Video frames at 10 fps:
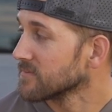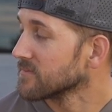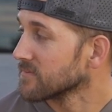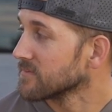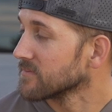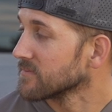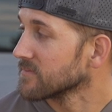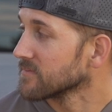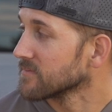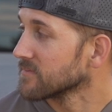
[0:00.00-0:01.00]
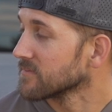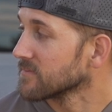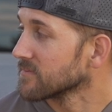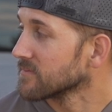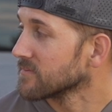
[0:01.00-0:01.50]

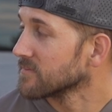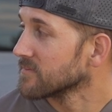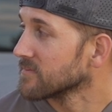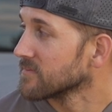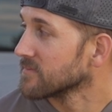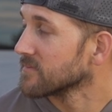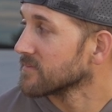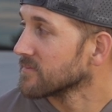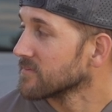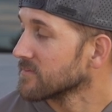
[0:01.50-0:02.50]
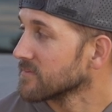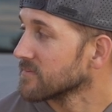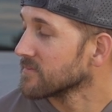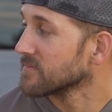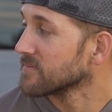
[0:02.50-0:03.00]

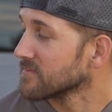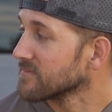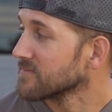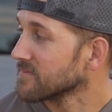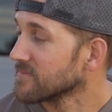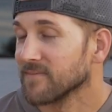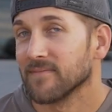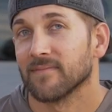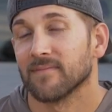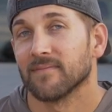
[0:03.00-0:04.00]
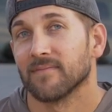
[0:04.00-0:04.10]
No words are spoken by the person on screen.